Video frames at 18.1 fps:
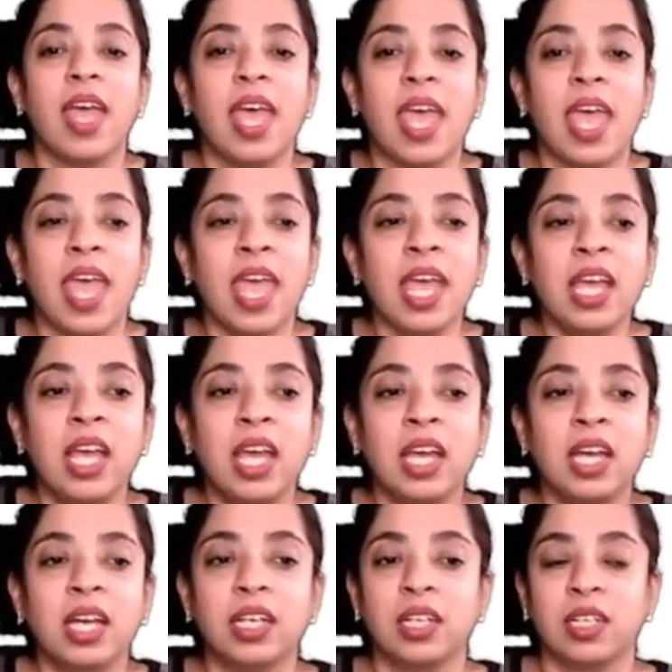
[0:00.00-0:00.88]
egg
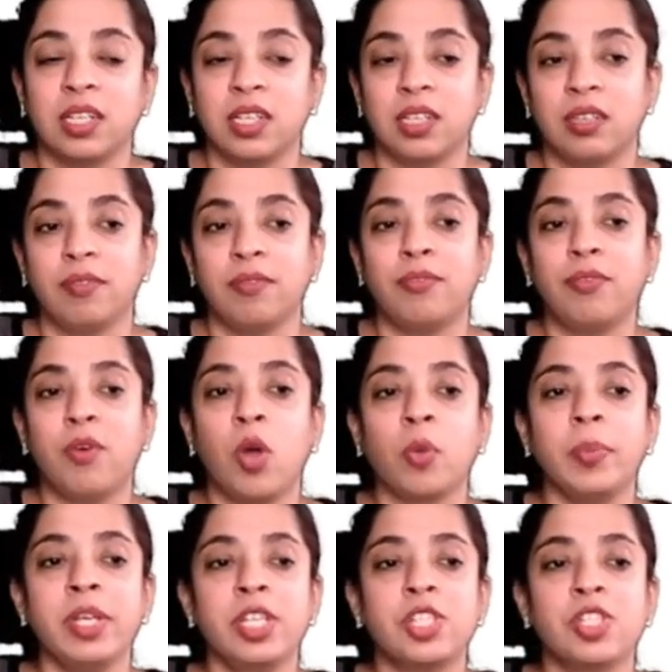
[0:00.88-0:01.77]

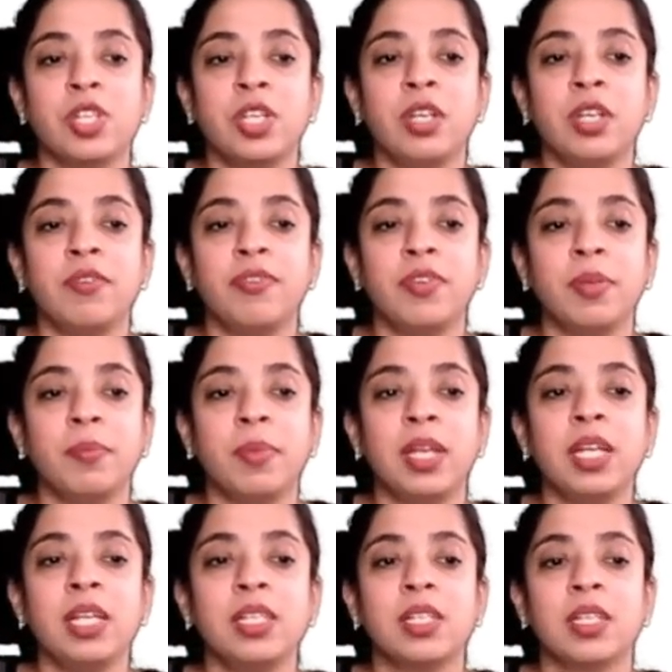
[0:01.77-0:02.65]
formation in
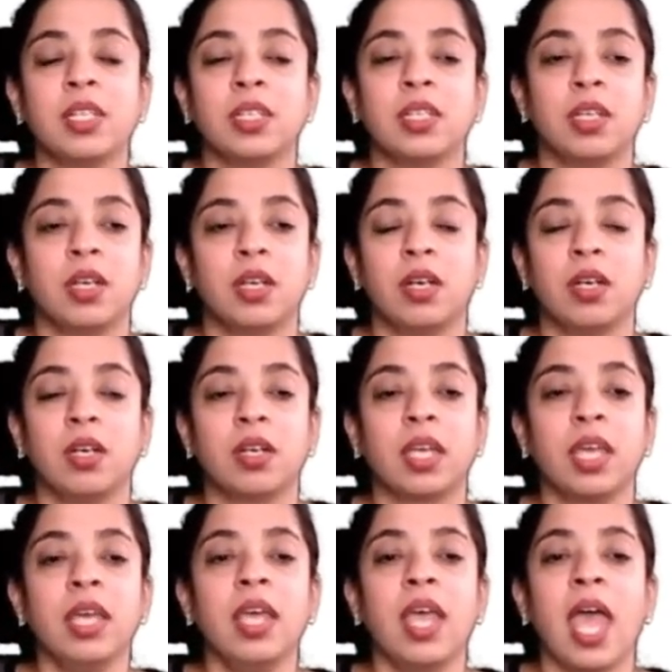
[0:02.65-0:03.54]
female
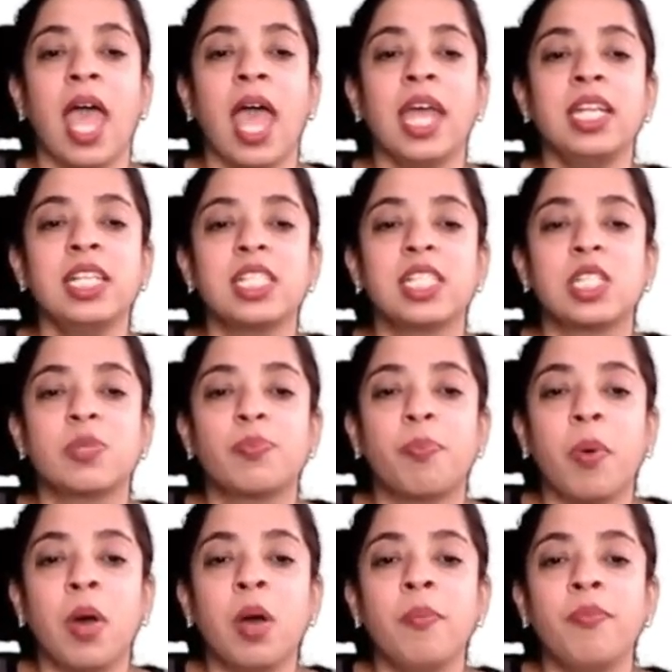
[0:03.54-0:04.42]
okay and
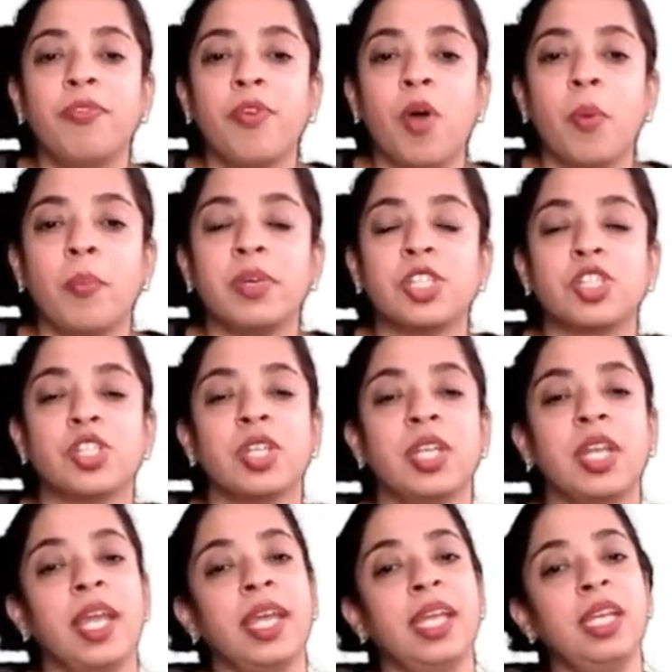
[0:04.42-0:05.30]
sperm
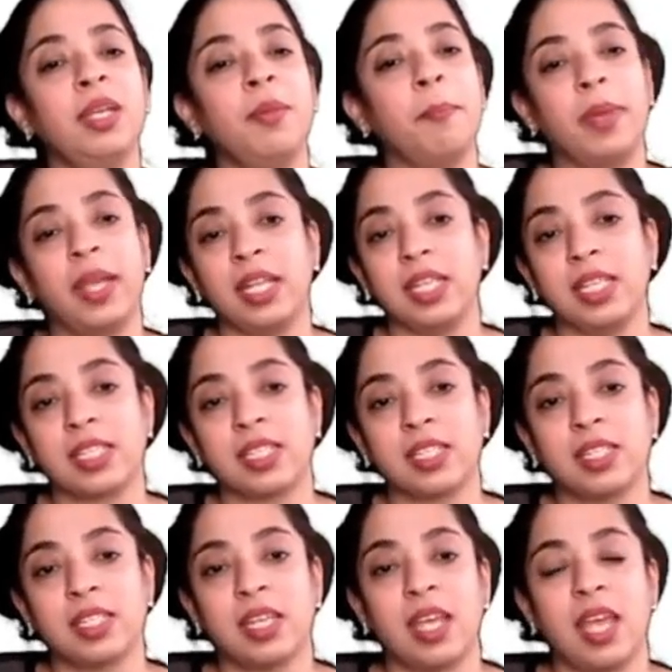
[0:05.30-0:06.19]
formation in
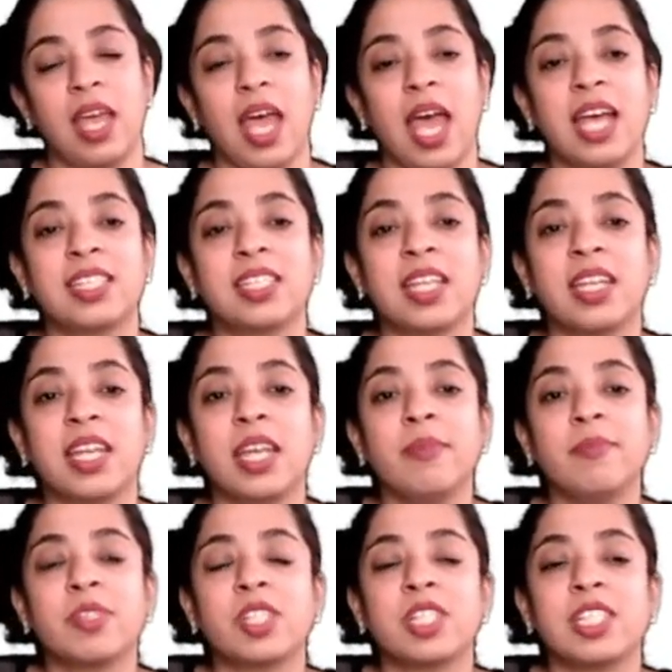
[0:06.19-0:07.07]
males. As the
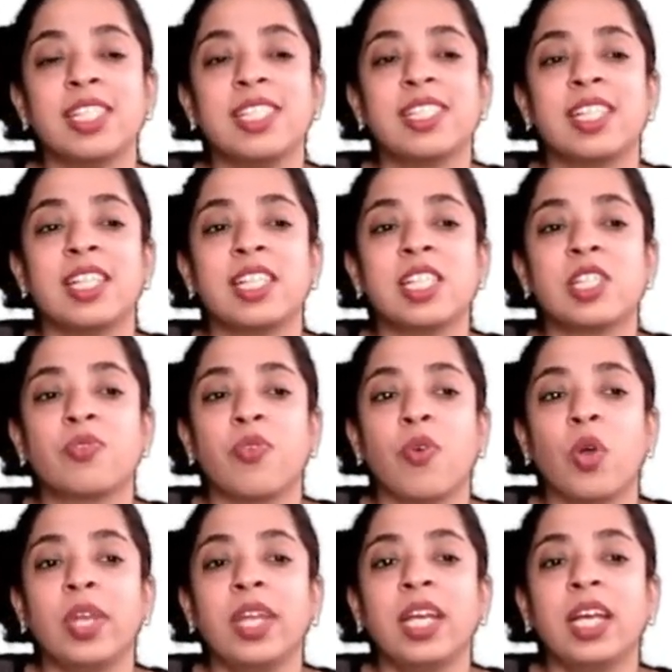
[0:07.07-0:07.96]
name suggests it is
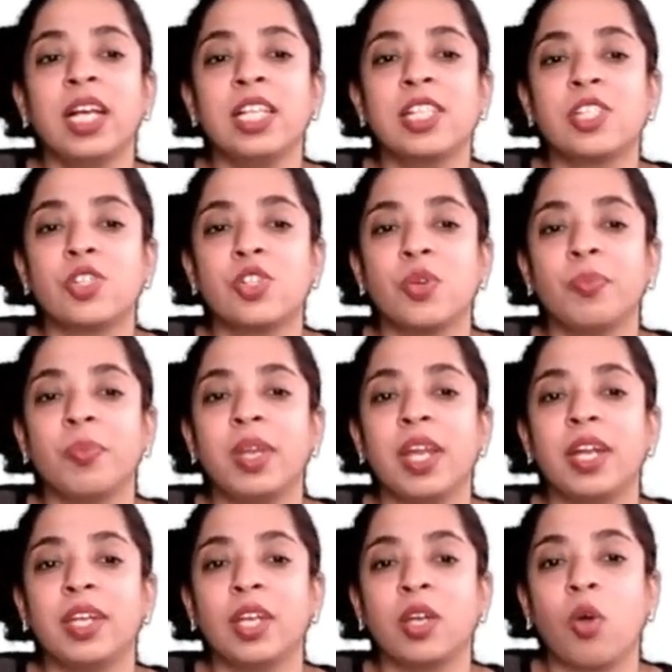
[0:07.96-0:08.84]
follicle
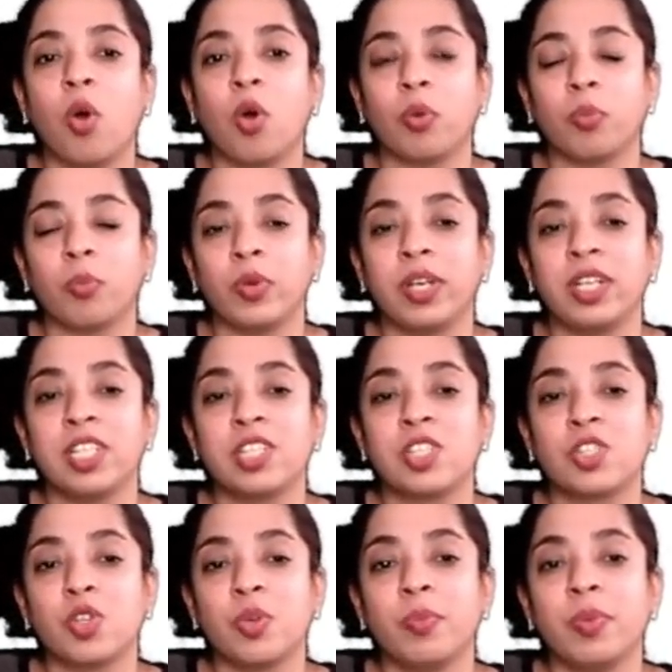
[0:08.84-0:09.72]
stimulating hormone. It
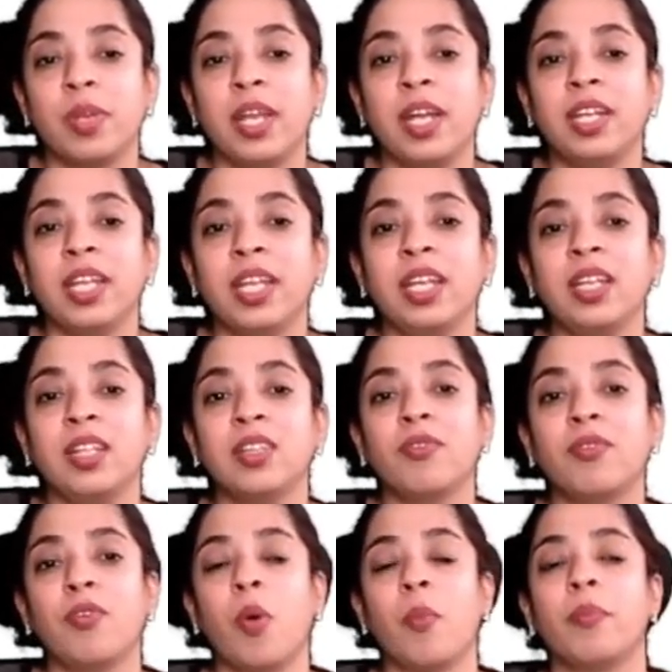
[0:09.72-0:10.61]
is stimulating in
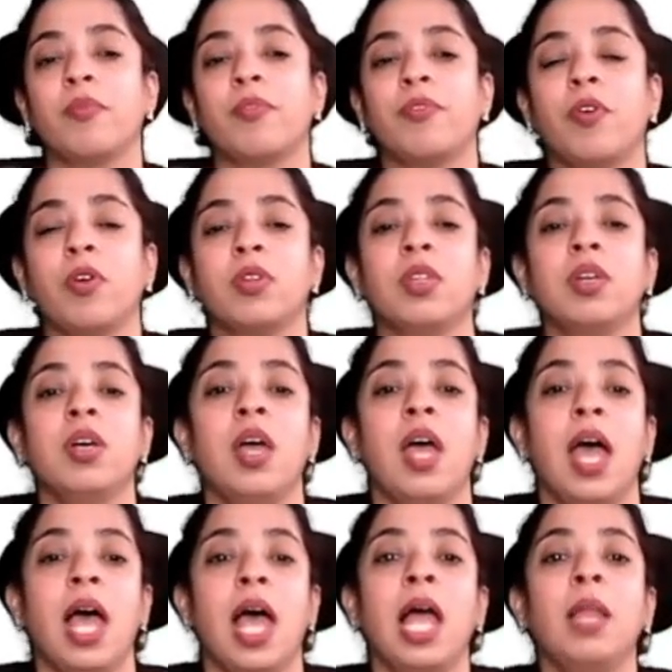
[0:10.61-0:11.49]
the form for the
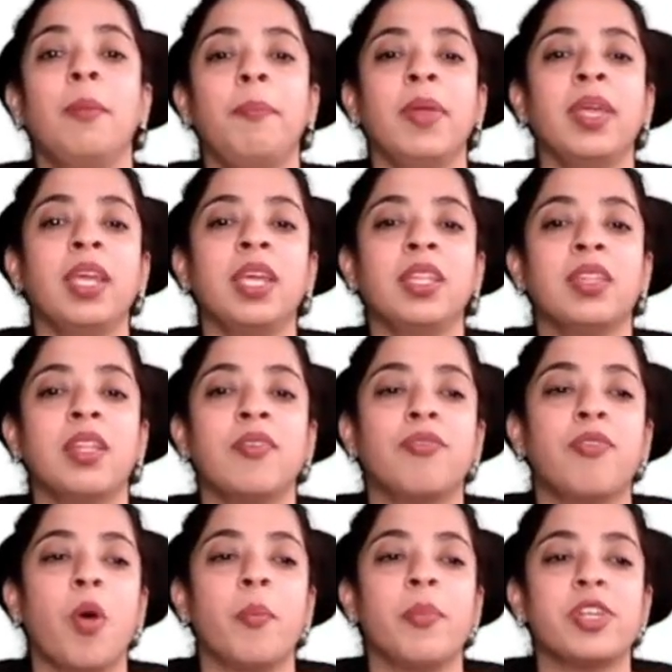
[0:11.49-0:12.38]
helping in the
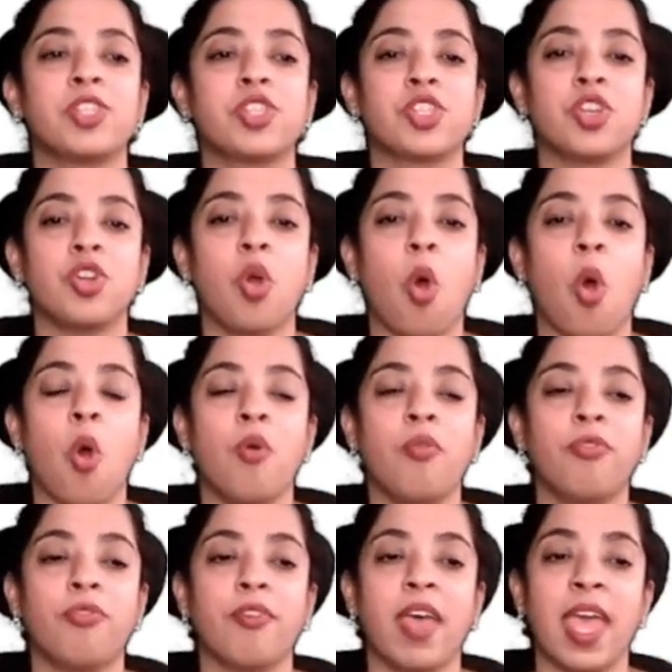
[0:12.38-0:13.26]
formation
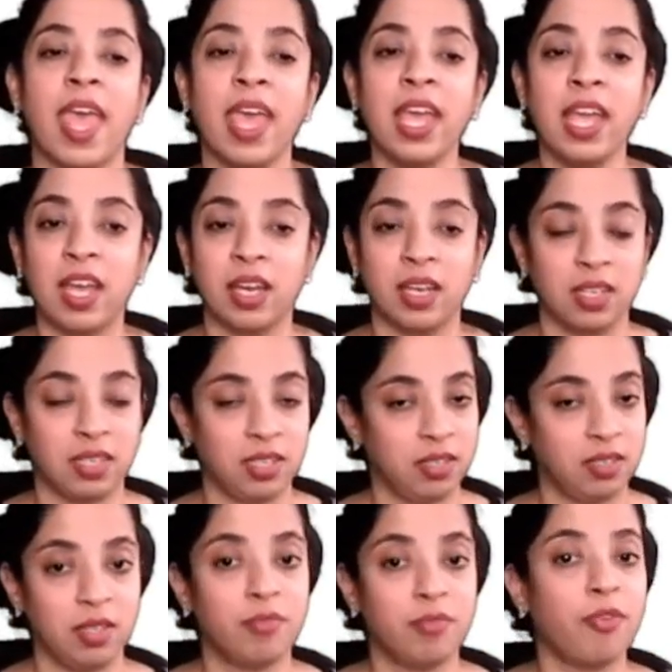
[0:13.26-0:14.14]
of egg
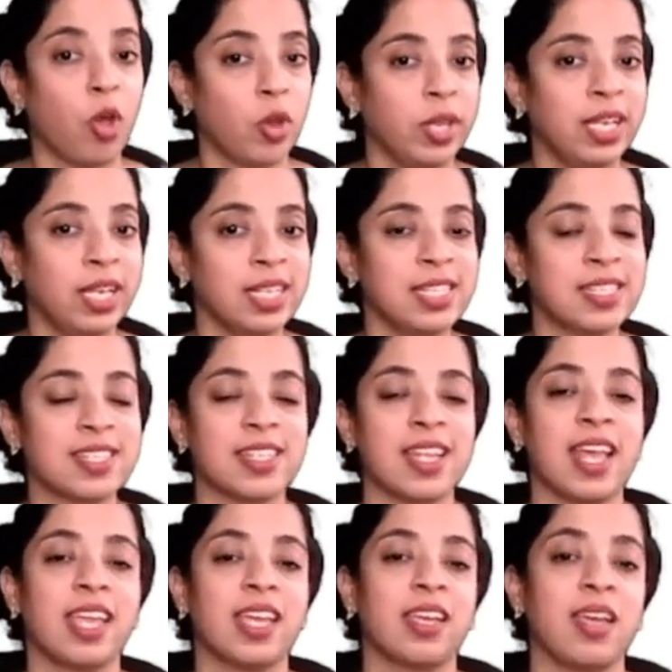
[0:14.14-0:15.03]
the follicles
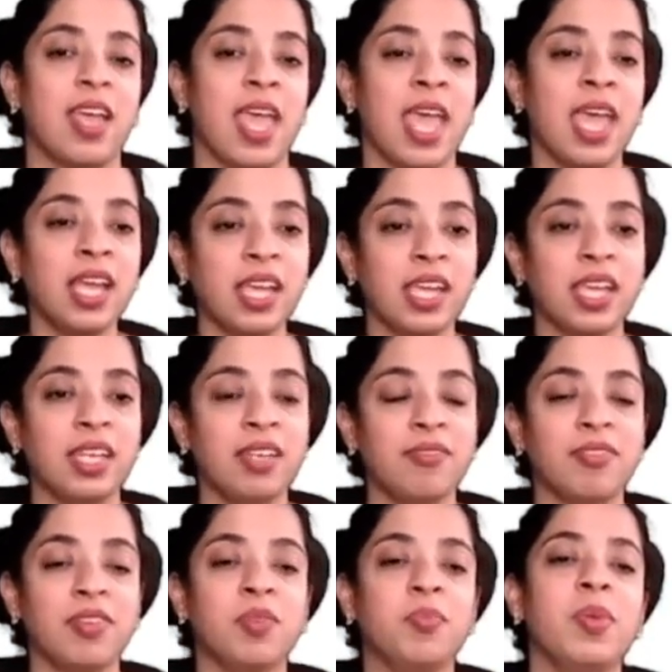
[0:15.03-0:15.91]
like egg
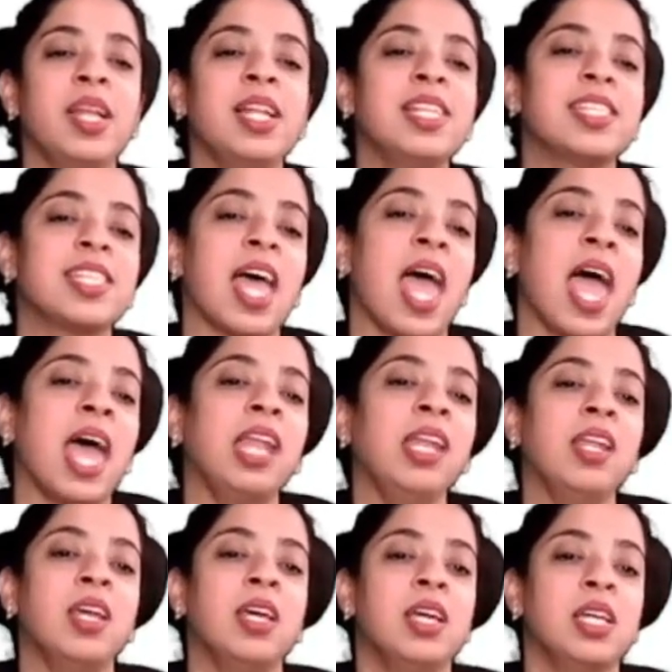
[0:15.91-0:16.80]
in females
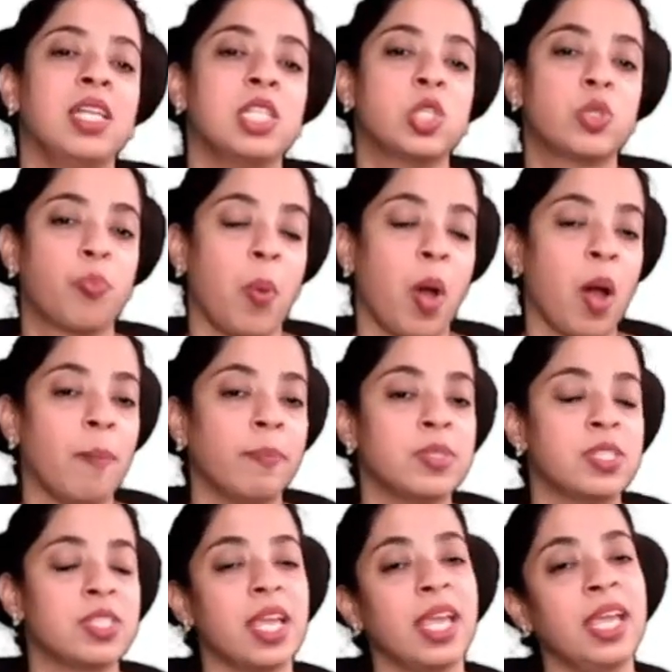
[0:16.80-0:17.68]
and
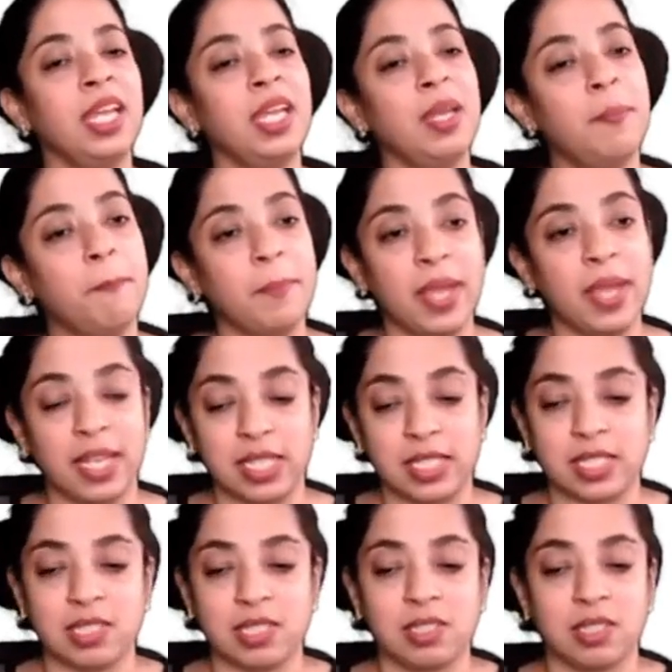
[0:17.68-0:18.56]
sperms in
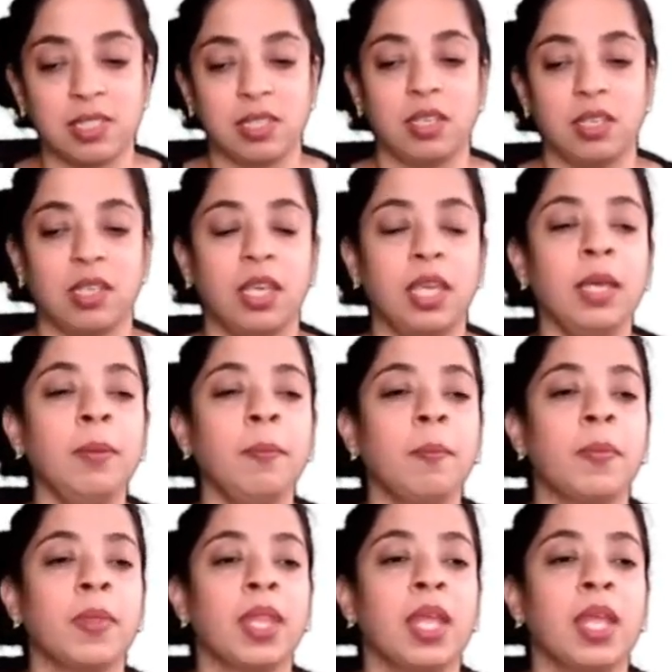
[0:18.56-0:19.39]
males. Okay.